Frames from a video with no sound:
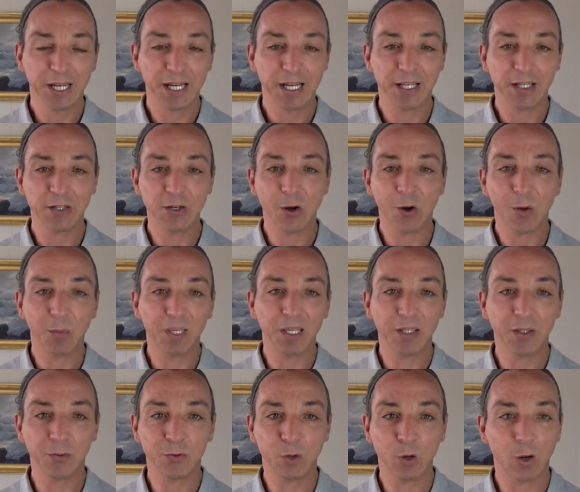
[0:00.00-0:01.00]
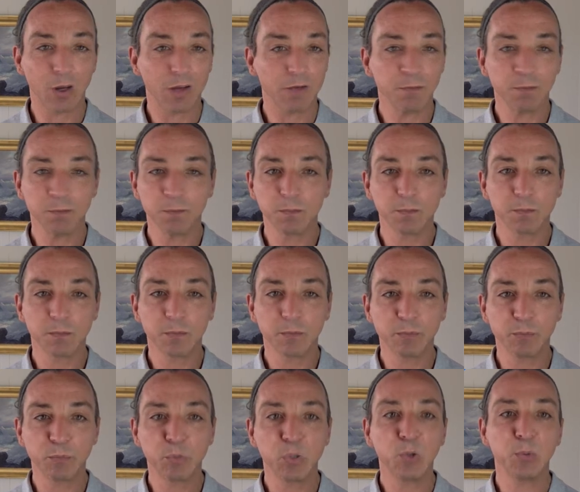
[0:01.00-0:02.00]
know me, I've
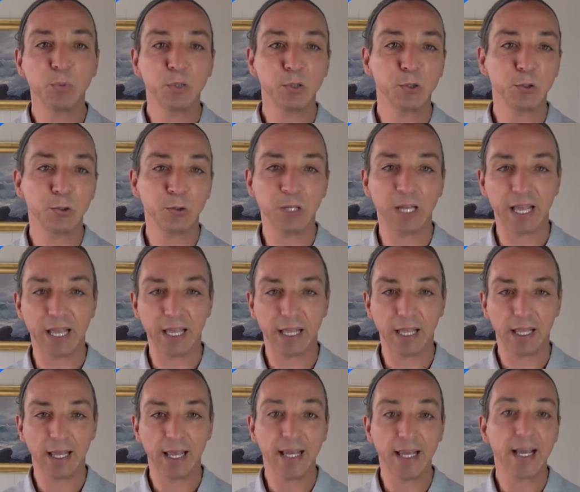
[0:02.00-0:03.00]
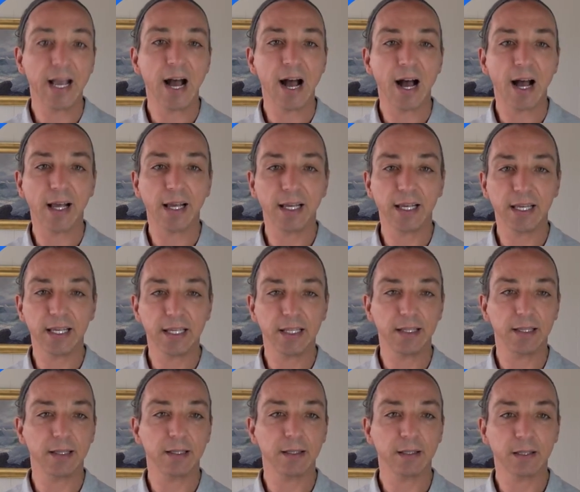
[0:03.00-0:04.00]
poo-pooed AI
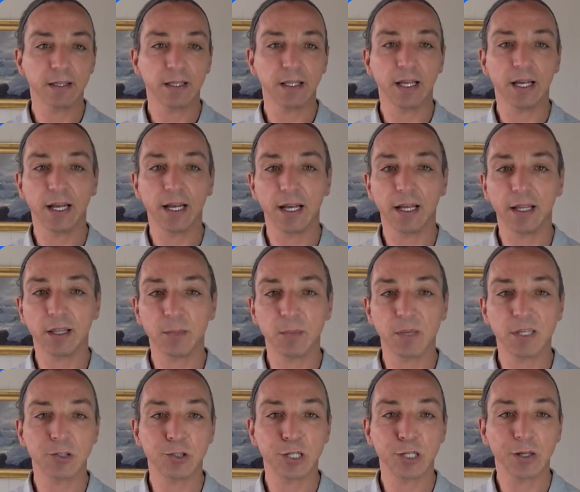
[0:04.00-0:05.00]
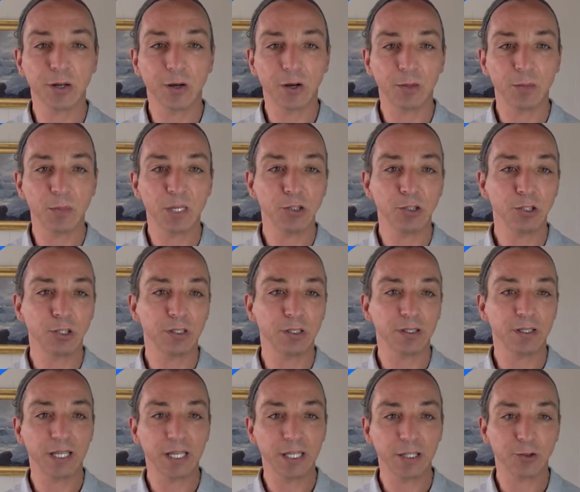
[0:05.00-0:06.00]
in the messaging
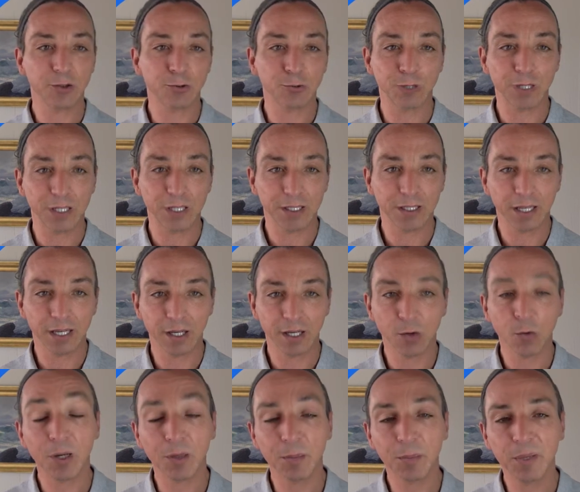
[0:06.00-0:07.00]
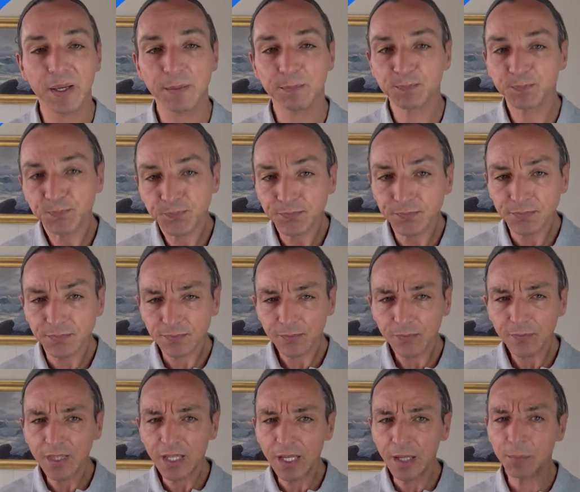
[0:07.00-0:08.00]
automation industry quite a bit,
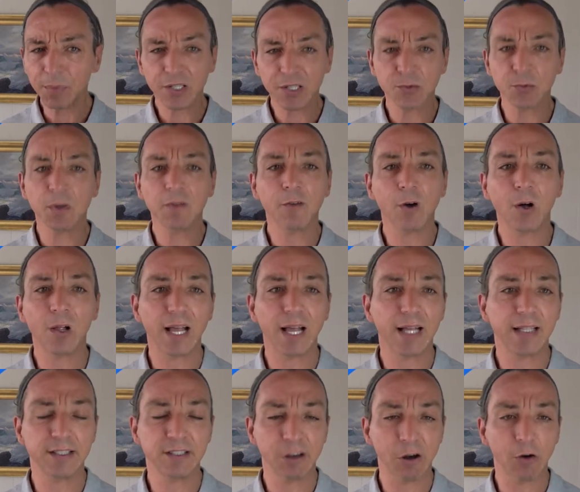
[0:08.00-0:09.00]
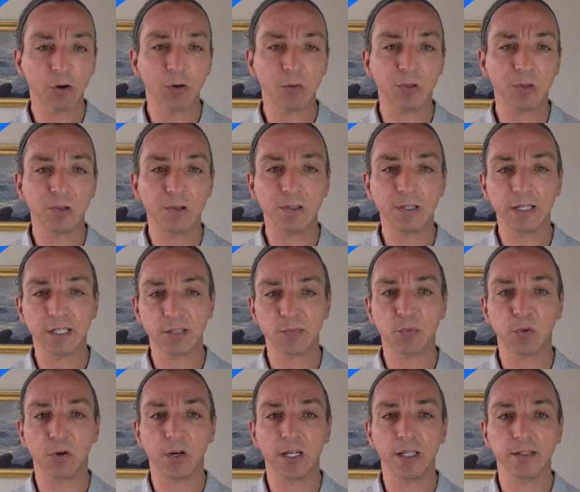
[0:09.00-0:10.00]
because we've all had terrible
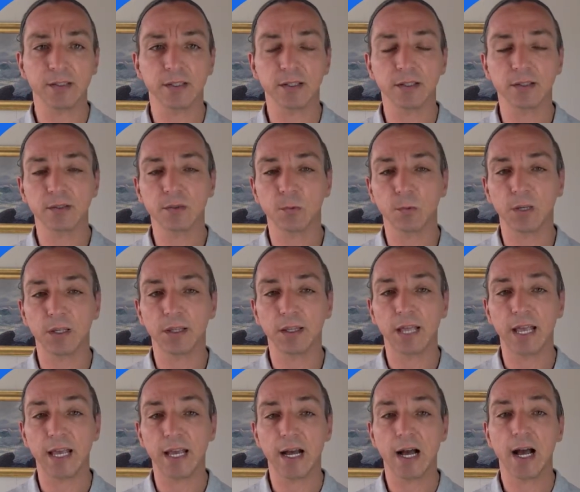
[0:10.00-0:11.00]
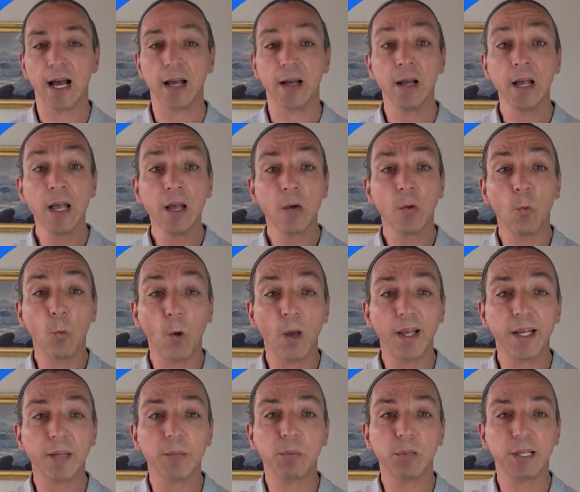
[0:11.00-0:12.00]
experiences with AI when
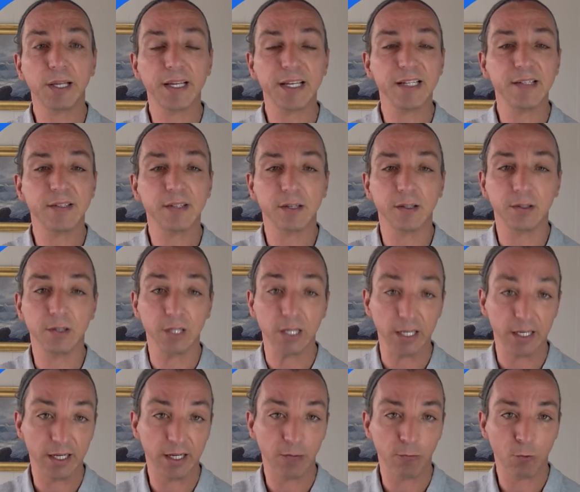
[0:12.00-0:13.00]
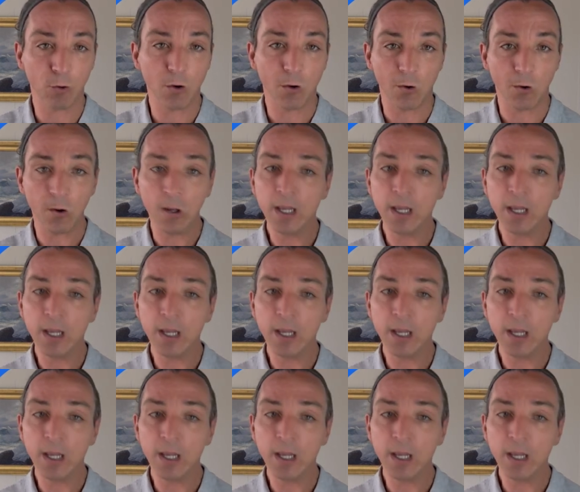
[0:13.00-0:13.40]
it plays a leading role.